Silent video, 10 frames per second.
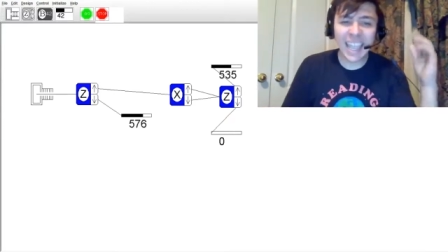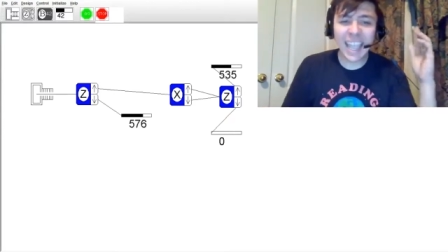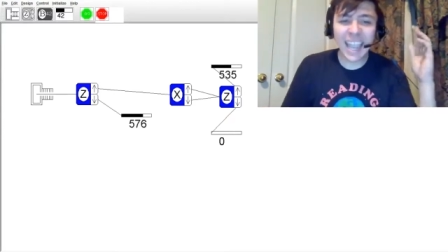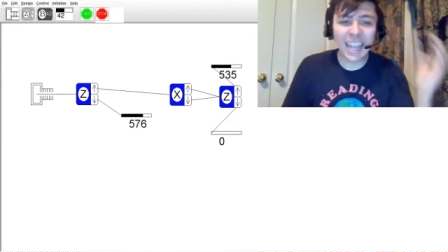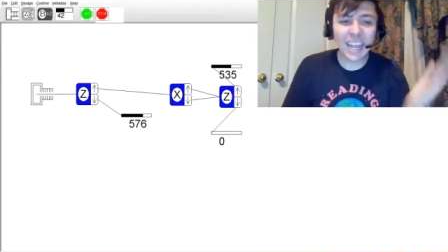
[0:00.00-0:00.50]

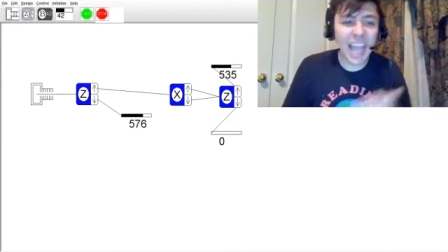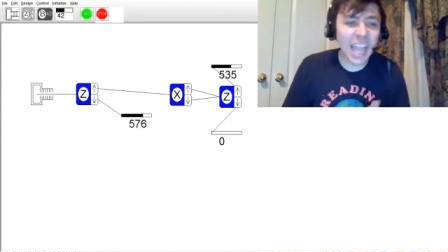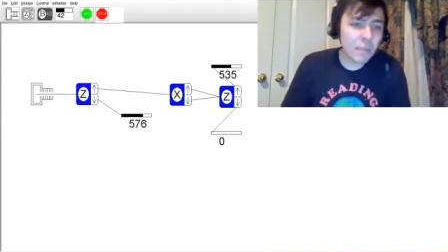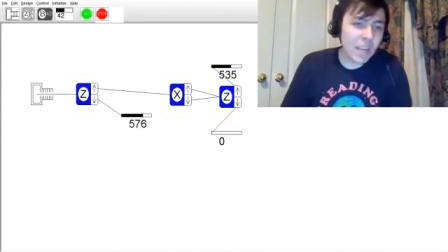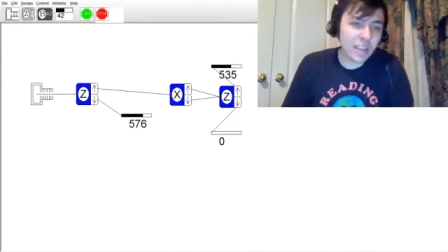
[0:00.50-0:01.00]
And it
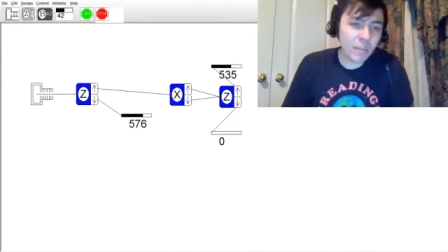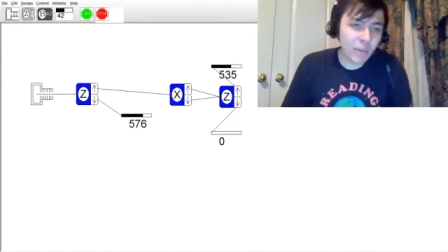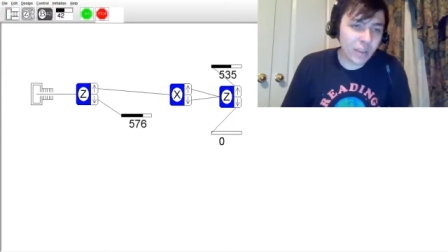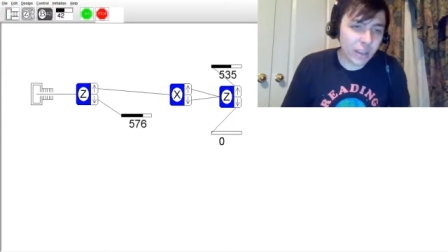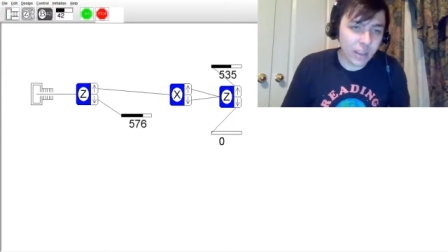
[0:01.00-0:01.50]
makes the most
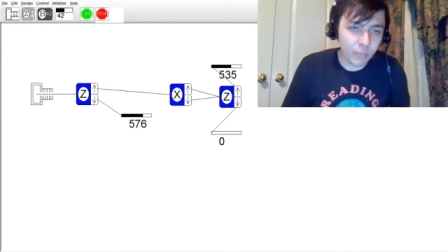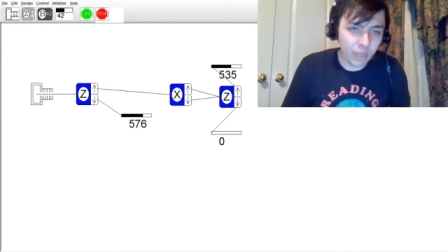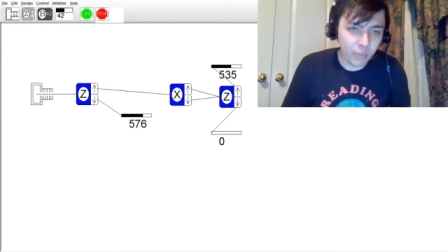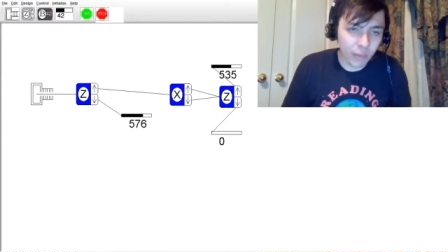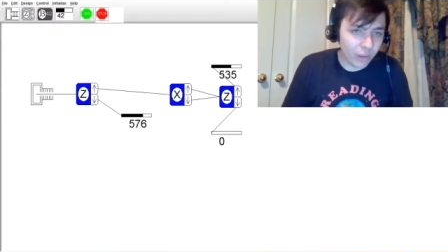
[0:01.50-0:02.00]
sense to me,
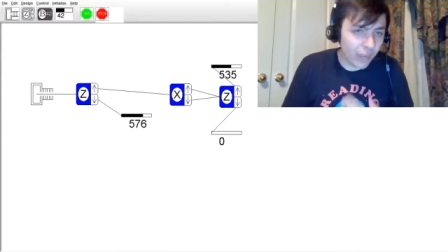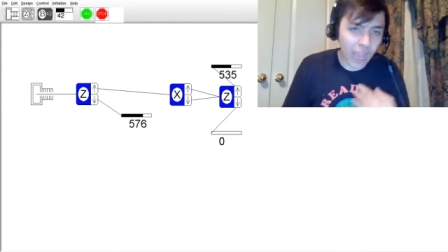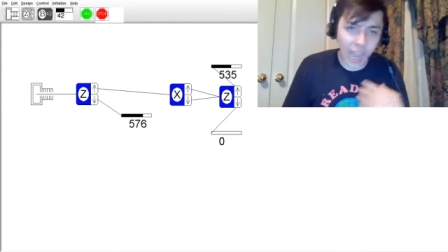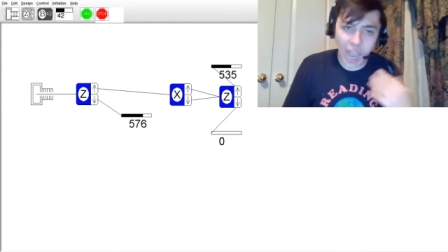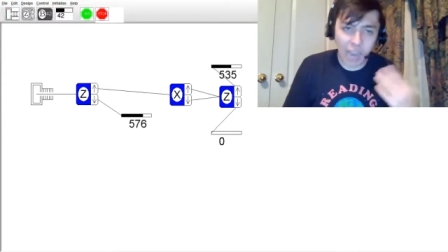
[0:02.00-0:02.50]
right? There, I,
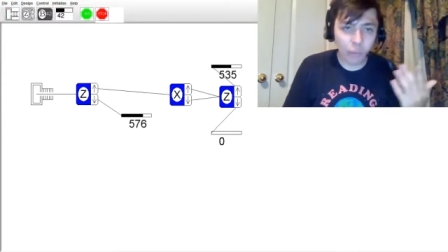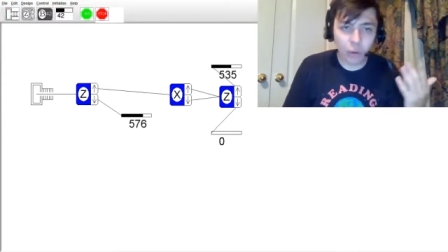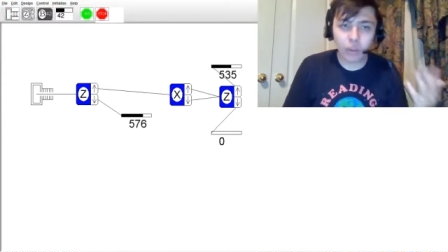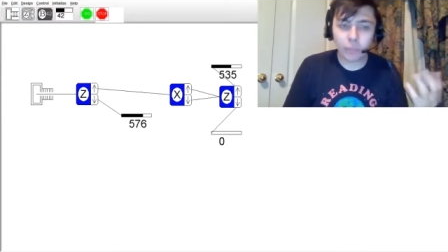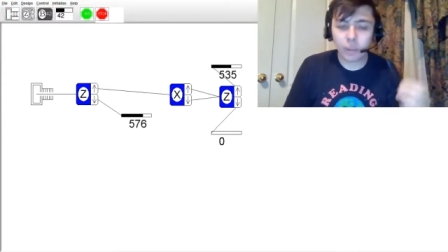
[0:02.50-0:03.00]
I really
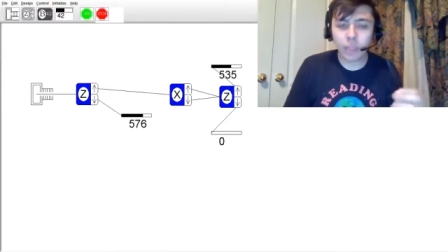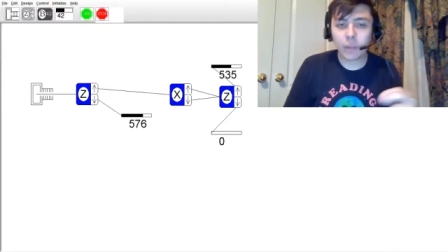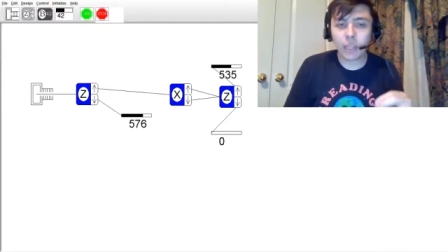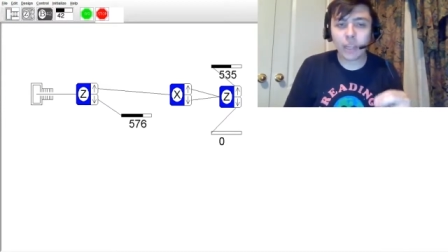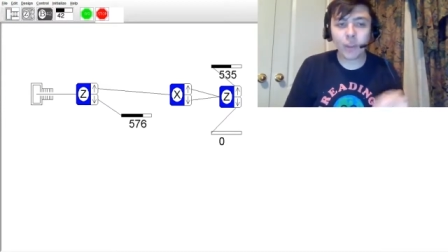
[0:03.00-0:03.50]

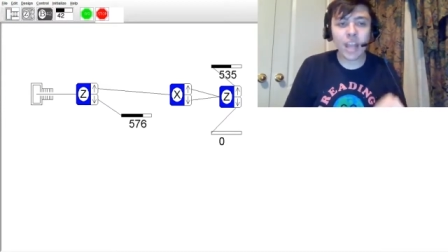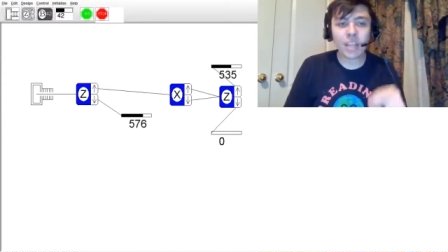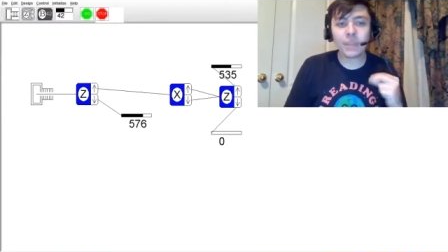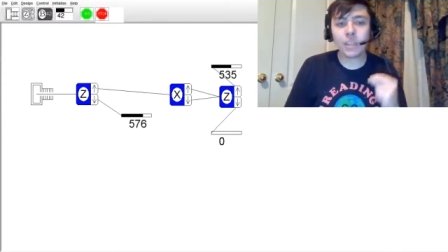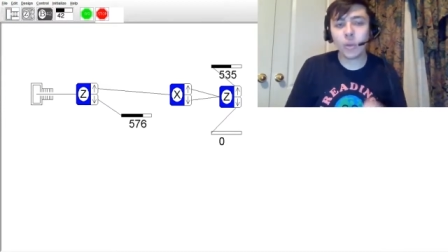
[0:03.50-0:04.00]
believe there has to be
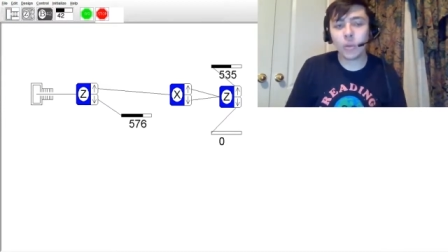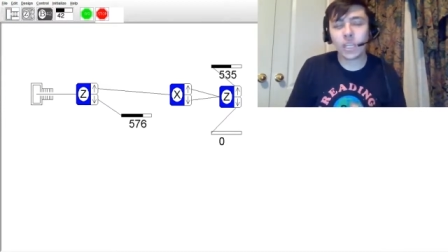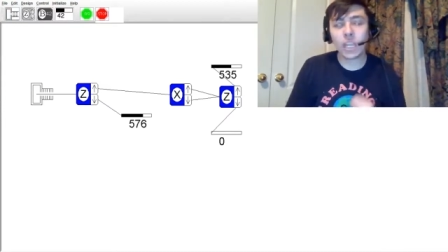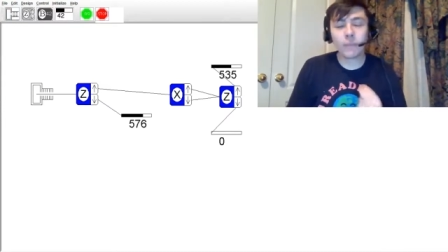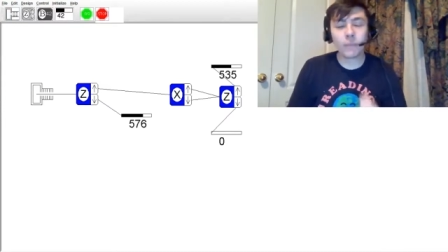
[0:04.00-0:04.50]
unique
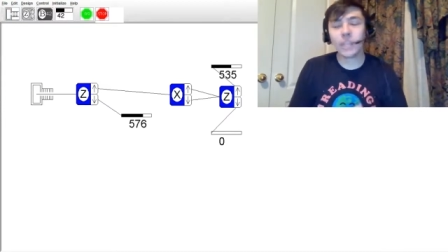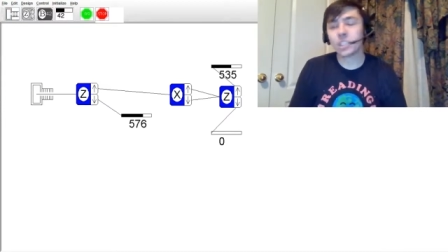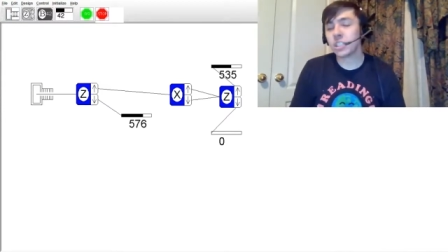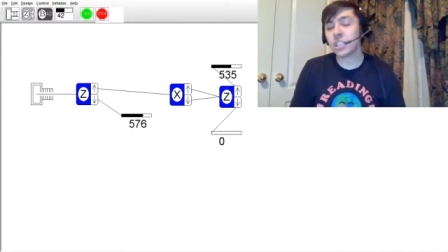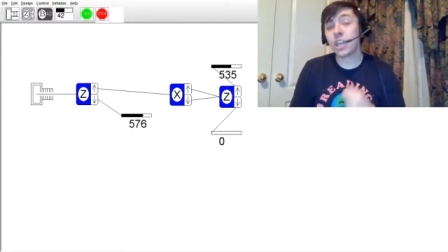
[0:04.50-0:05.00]
information
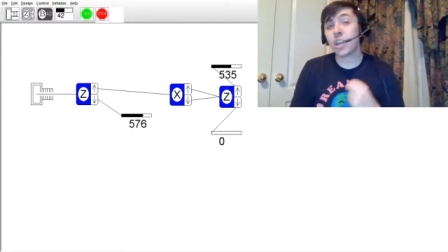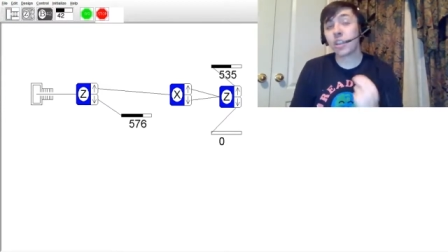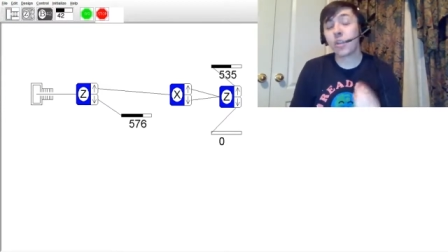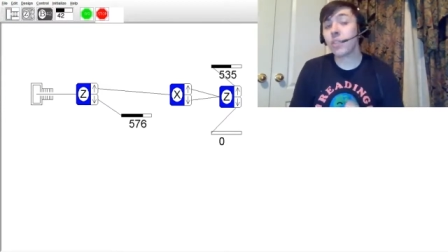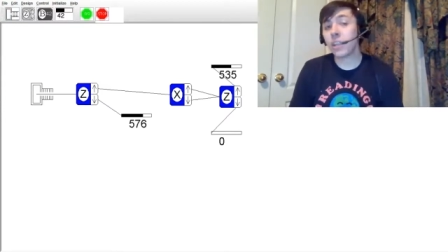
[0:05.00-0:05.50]

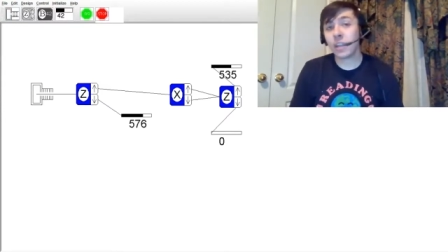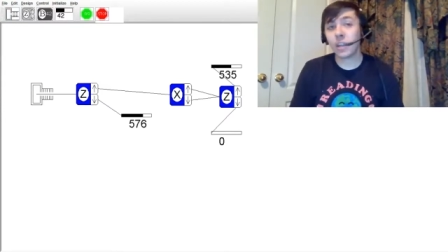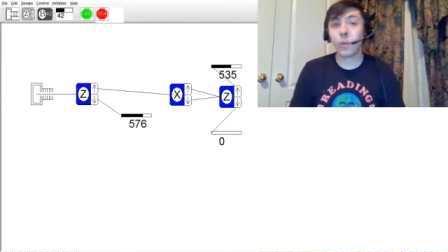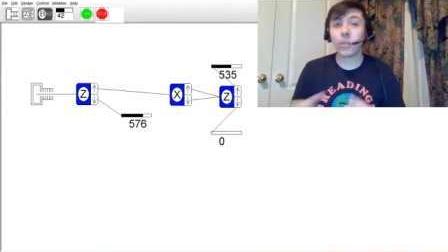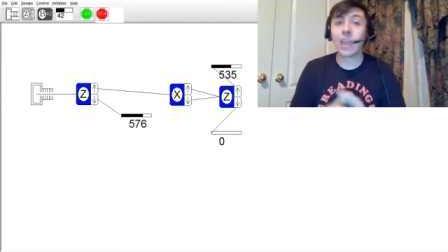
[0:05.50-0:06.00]
associated
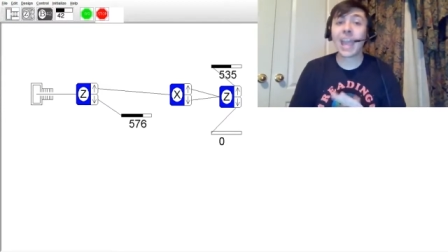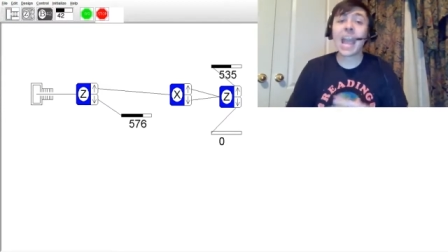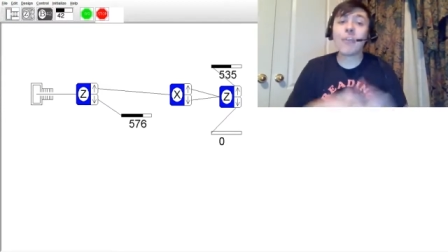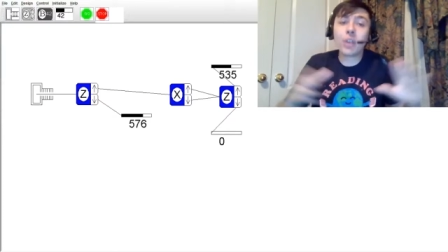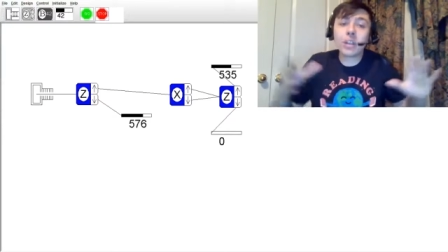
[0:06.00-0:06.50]
with
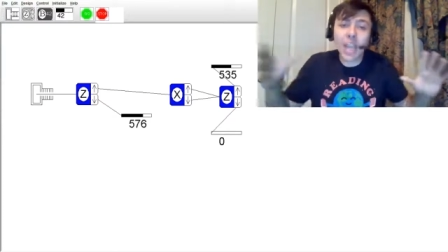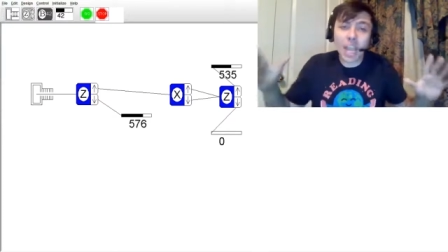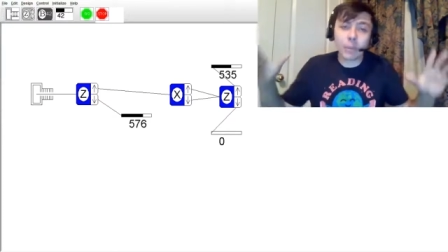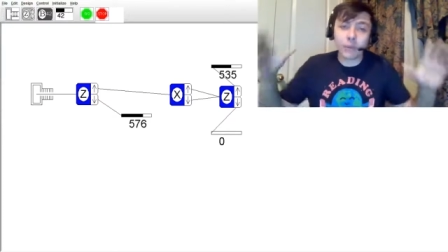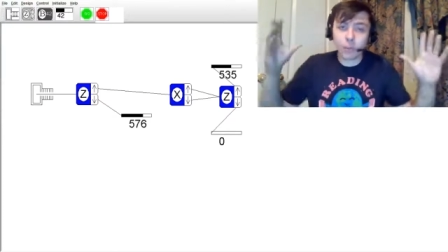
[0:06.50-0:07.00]
every type
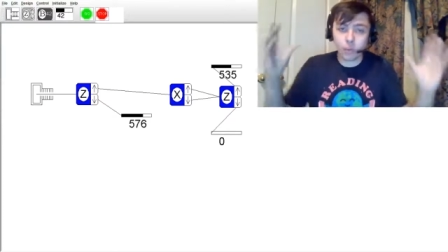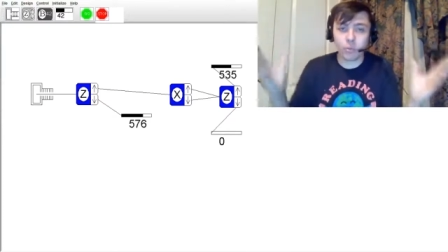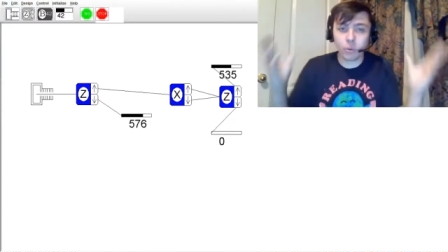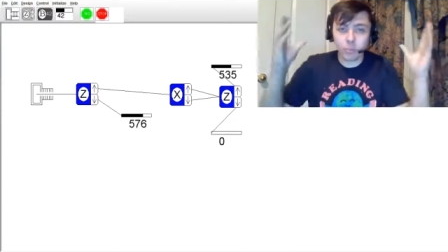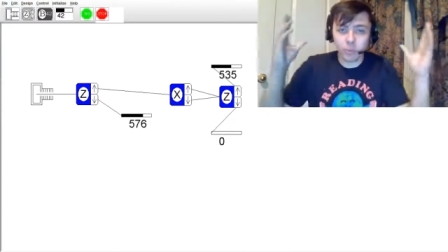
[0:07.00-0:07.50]
of
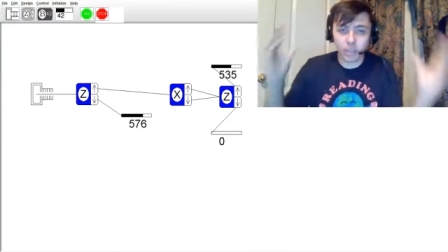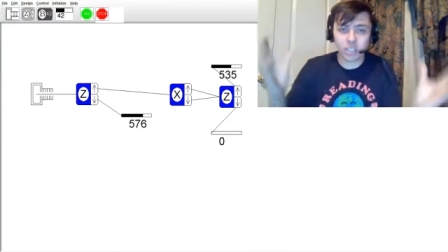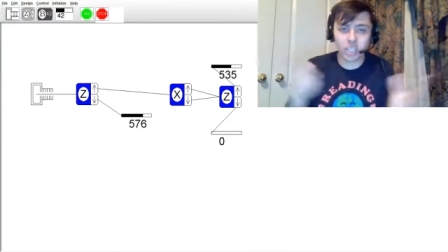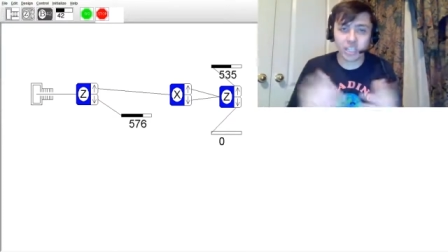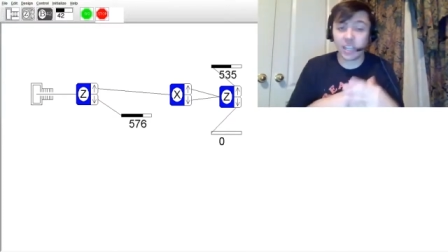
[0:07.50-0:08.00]

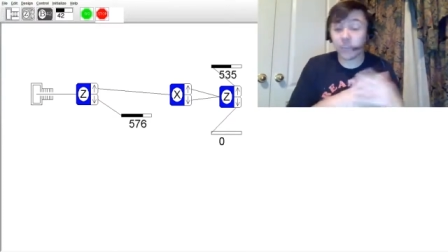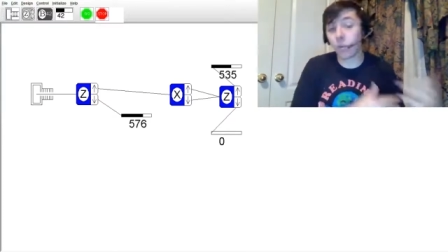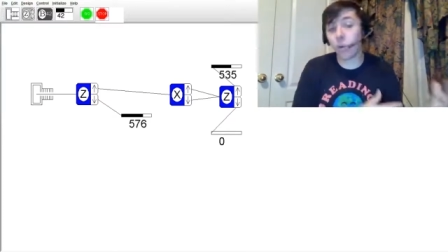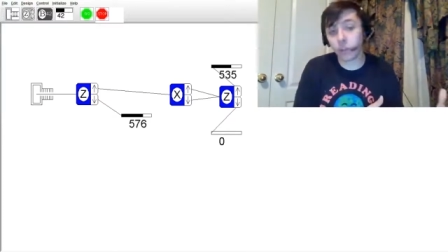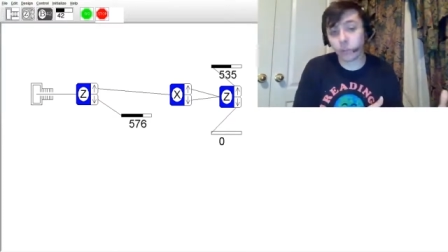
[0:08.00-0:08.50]
superposition in the
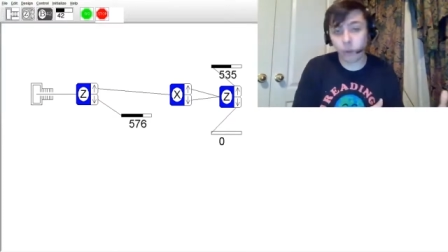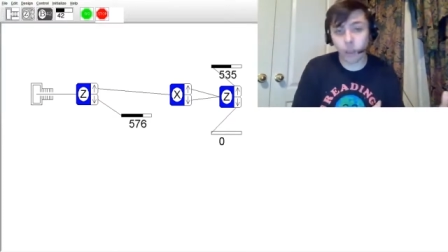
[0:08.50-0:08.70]
quantum realm.